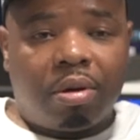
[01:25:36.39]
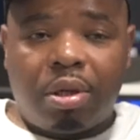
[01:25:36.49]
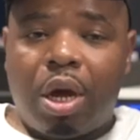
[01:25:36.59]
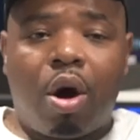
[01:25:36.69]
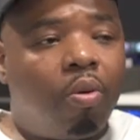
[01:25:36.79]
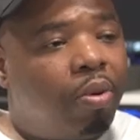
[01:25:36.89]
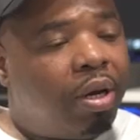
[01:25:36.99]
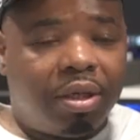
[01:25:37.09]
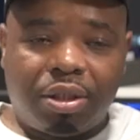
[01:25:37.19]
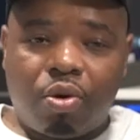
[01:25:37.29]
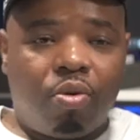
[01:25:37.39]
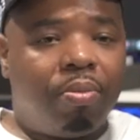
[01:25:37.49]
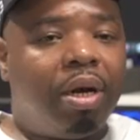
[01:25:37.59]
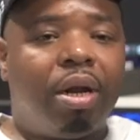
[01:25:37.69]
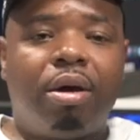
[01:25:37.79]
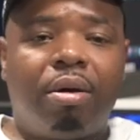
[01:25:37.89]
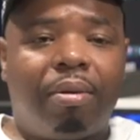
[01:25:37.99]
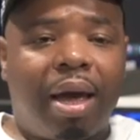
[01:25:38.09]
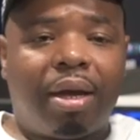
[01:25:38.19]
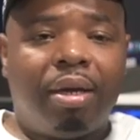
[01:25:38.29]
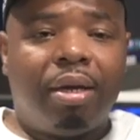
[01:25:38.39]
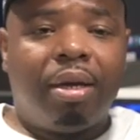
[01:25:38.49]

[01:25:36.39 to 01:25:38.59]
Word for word: He always showed me love. Like,